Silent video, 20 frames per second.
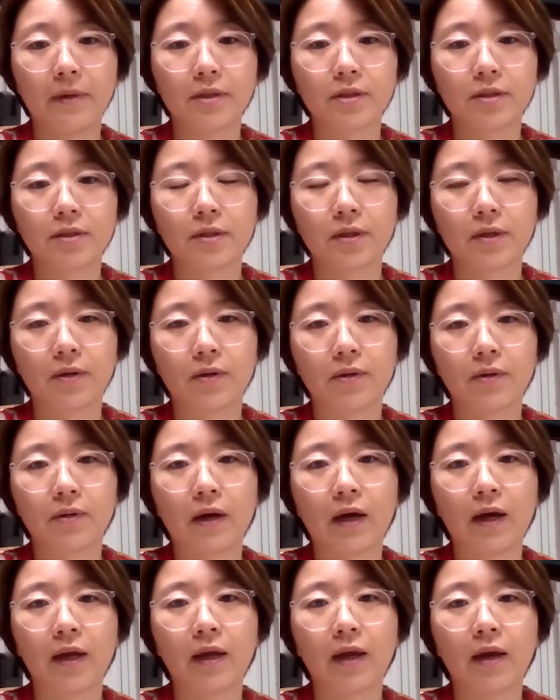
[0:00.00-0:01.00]
So
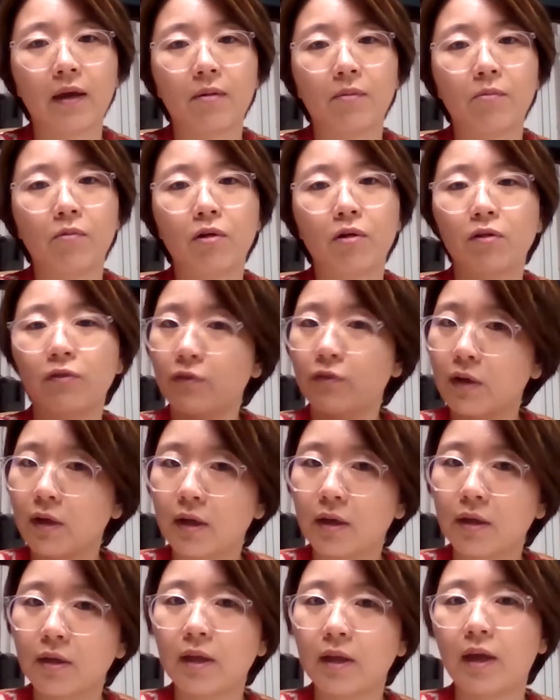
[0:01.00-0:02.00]
I get more
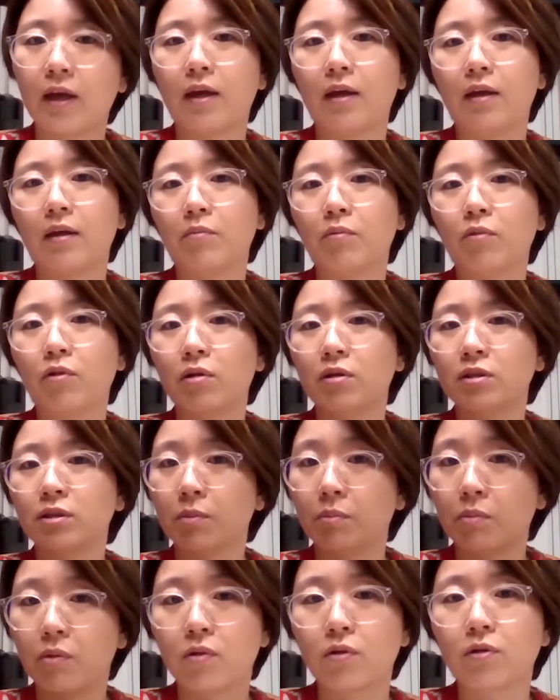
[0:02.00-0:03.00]
fun and more
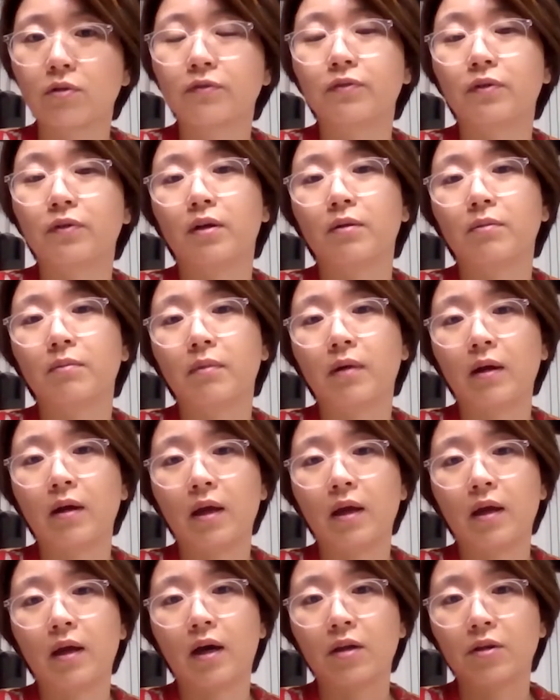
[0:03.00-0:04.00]
support from
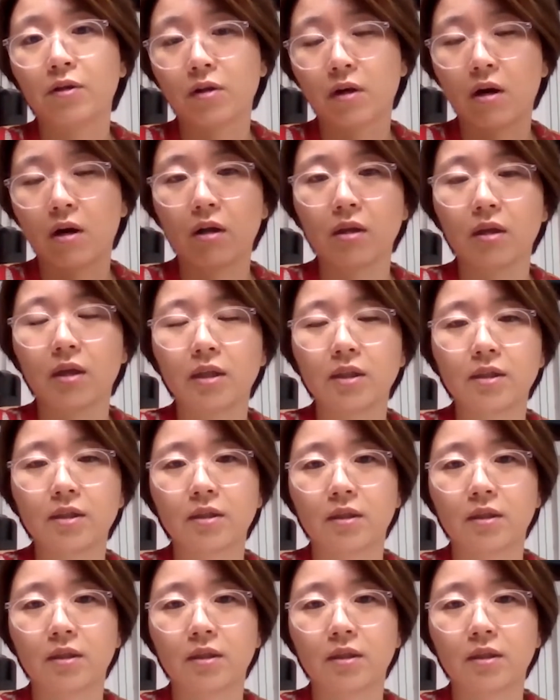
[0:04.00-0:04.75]
other colleagues.